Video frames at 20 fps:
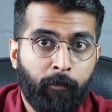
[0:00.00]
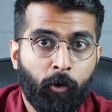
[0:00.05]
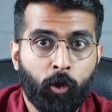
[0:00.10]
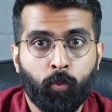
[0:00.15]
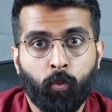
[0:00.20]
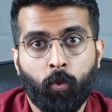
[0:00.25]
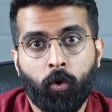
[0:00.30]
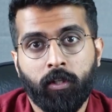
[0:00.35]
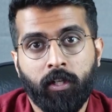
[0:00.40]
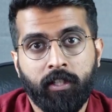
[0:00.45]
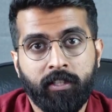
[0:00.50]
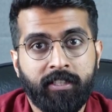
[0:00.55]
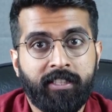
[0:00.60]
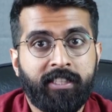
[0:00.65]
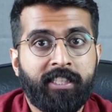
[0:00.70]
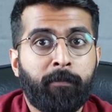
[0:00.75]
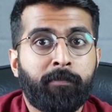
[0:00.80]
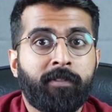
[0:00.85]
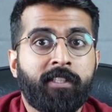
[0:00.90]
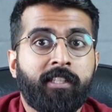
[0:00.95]
about what are
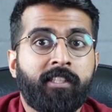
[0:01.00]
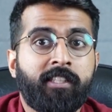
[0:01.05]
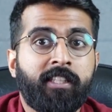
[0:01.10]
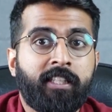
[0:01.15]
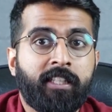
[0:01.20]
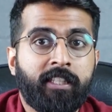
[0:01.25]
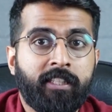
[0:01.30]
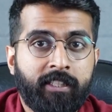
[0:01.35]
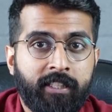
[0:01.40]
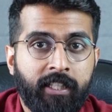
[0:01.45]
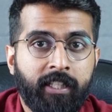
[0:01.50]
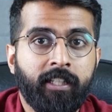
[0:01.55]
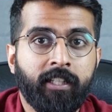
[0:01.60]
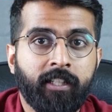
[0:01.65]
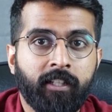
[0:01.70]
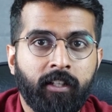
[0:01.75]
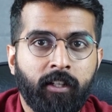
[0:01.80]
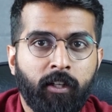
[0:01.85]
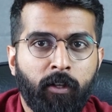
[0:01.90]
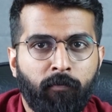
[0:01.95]
the steps that she can
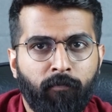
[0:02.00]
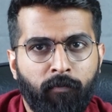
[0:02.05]
take